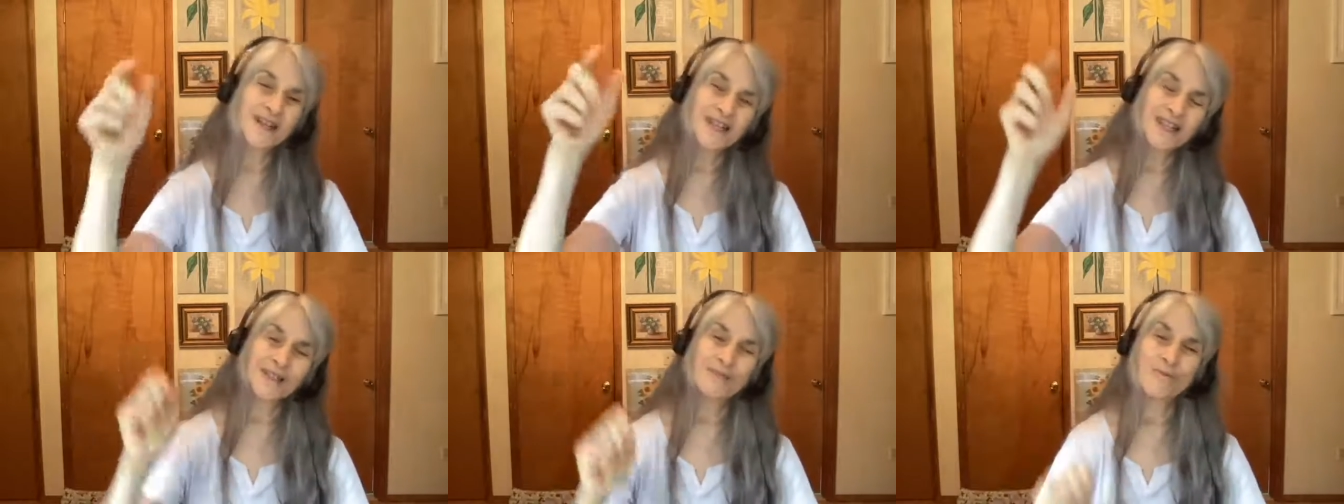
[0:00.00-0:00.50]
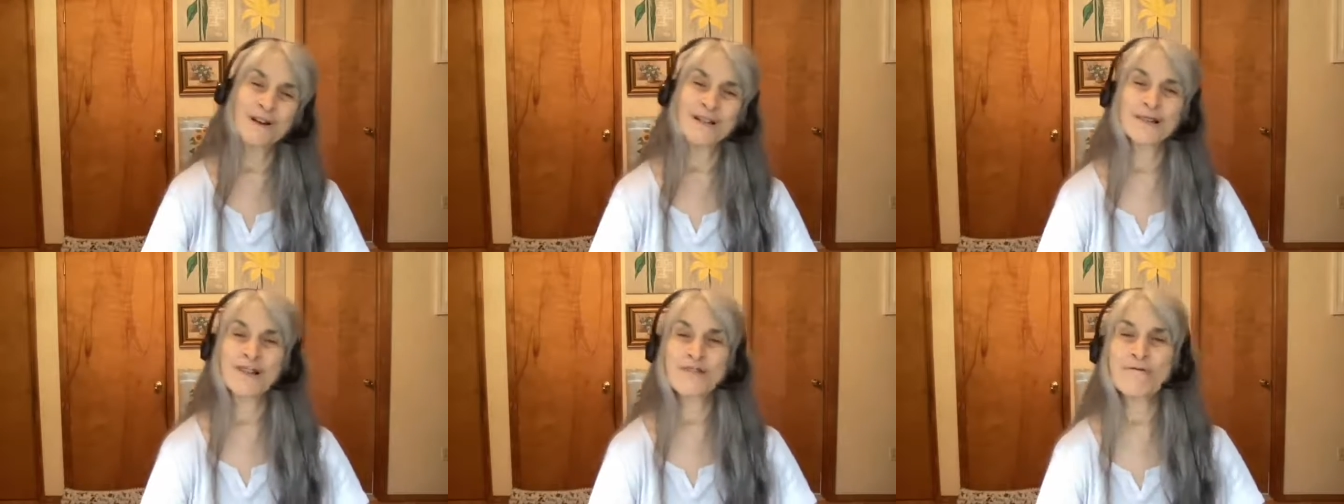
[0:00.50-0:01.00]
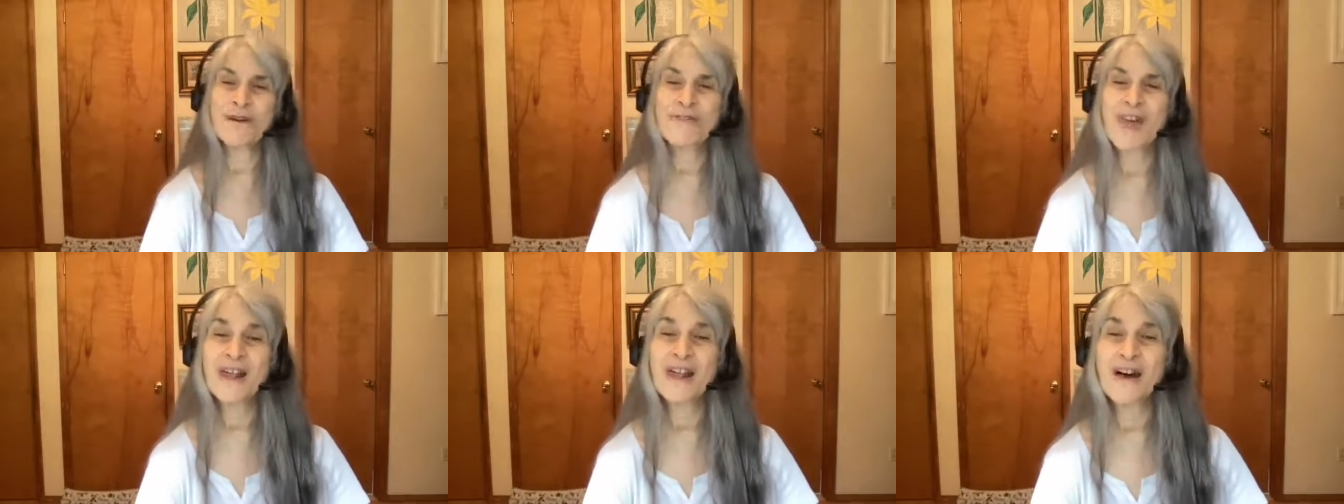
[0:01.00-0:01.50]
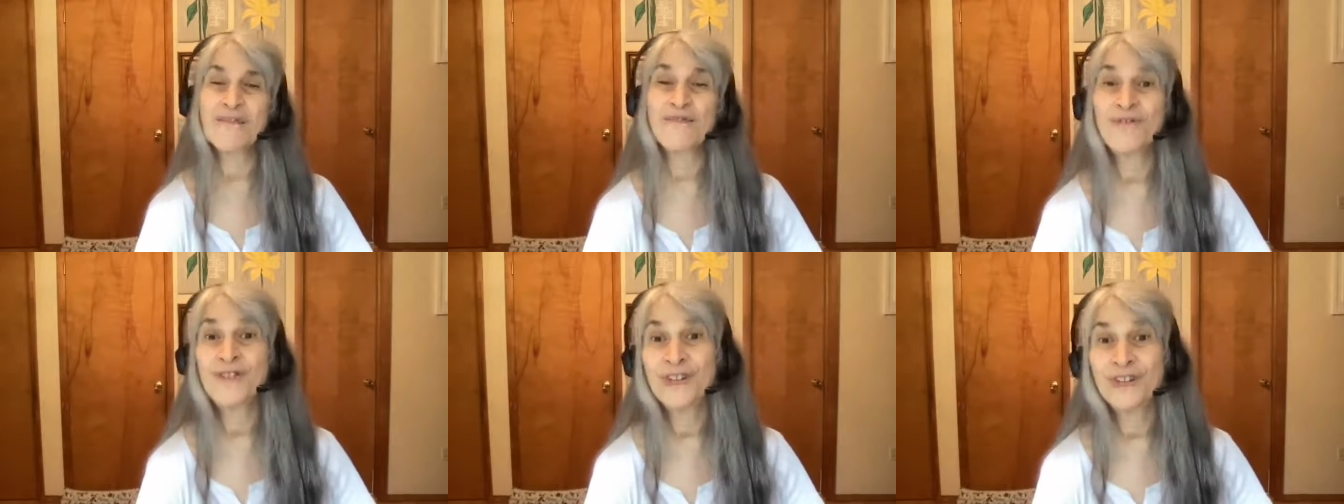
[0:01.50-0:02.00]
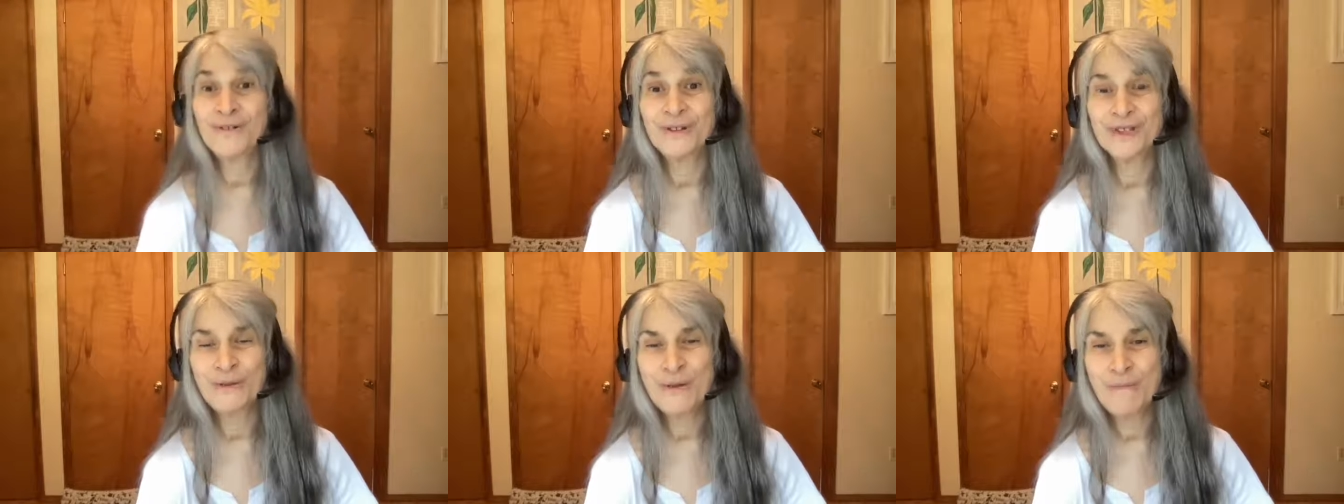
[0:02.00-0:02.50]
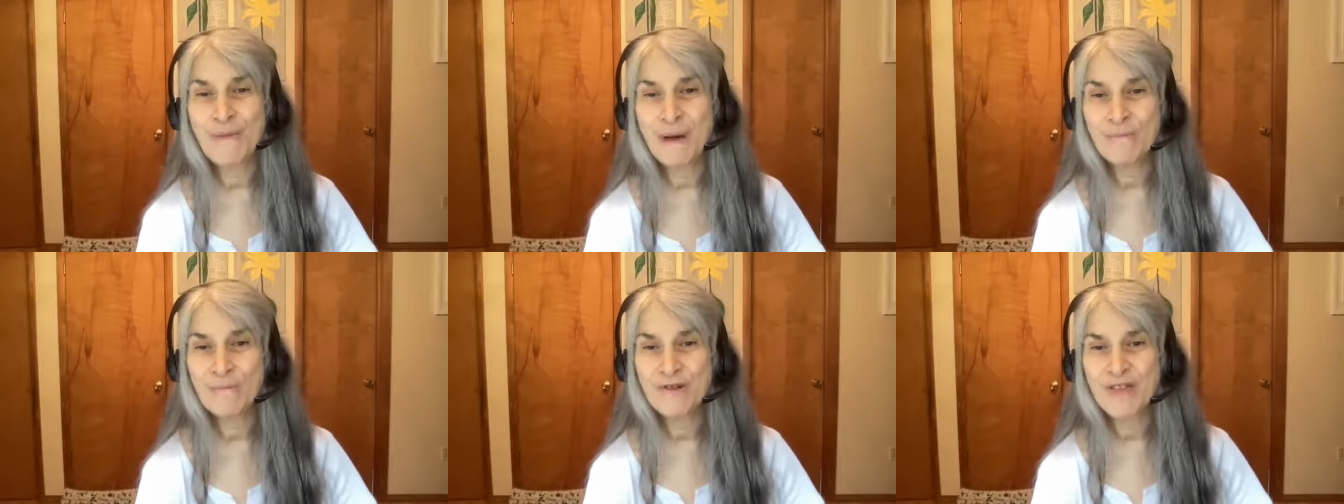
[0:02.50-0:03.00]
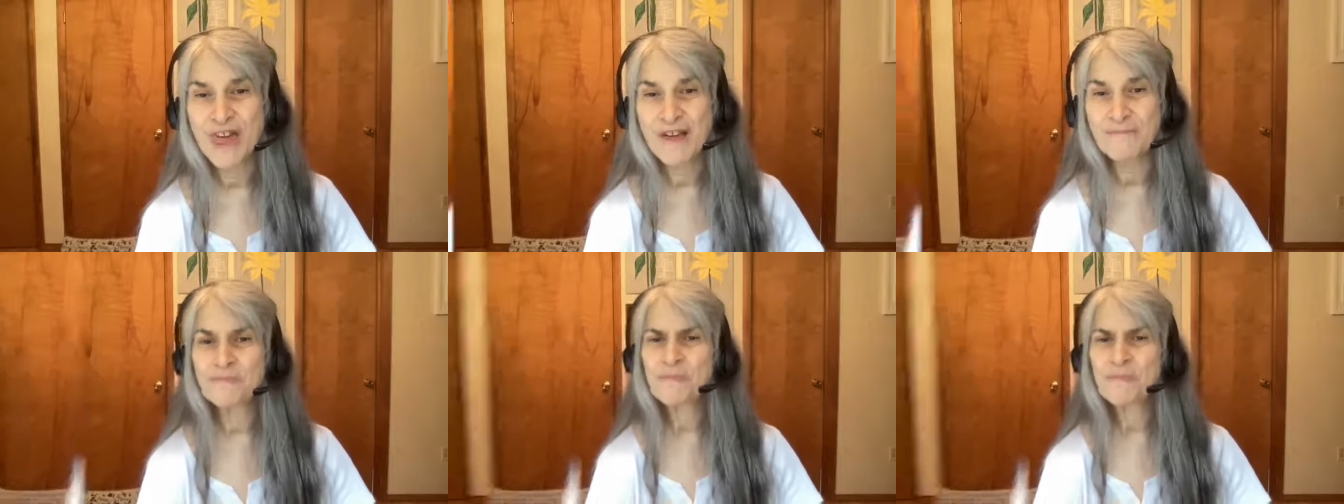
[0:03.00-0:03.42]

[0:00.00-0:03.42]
Just wanted to throw that out for you to remember that.